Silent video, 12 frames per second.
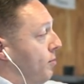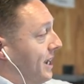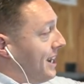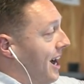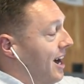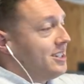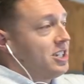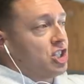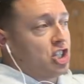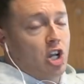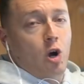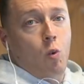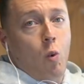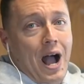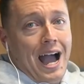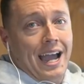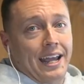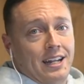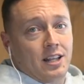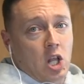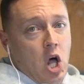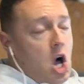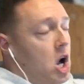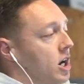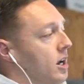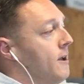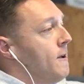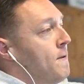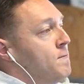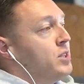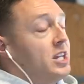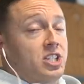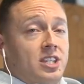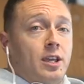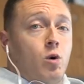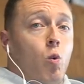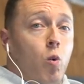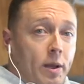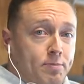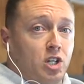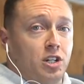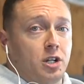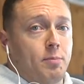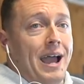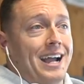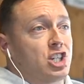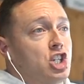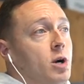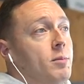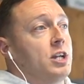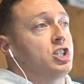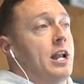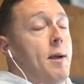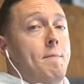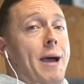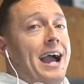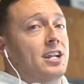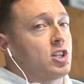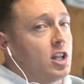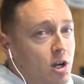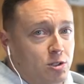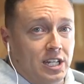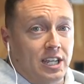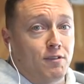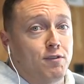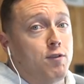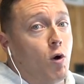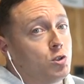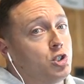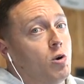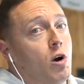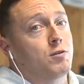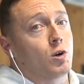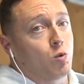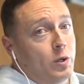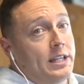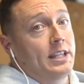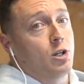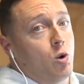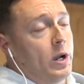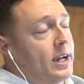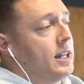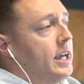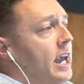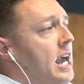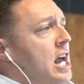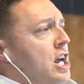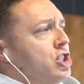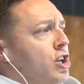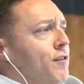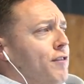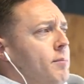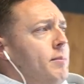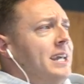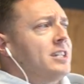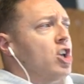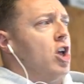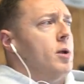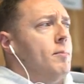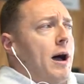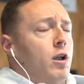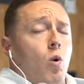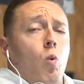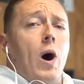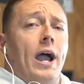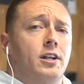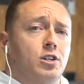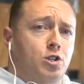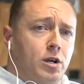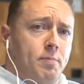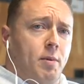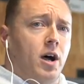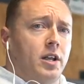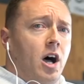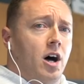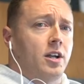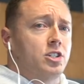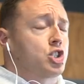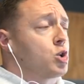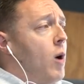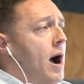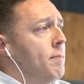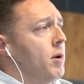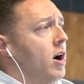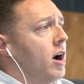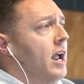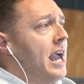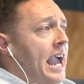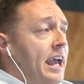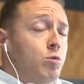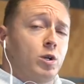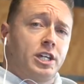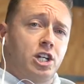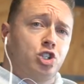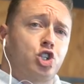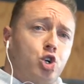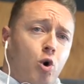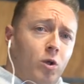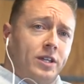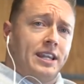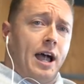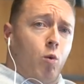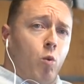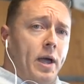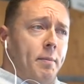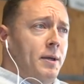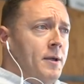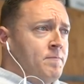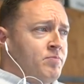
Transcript: because it's so wide and long, this thing whips on your back so much and at max loads, it can fold you over really quickly. So for me, it's all about a wider grip on, on a squat bar and really controlling that whip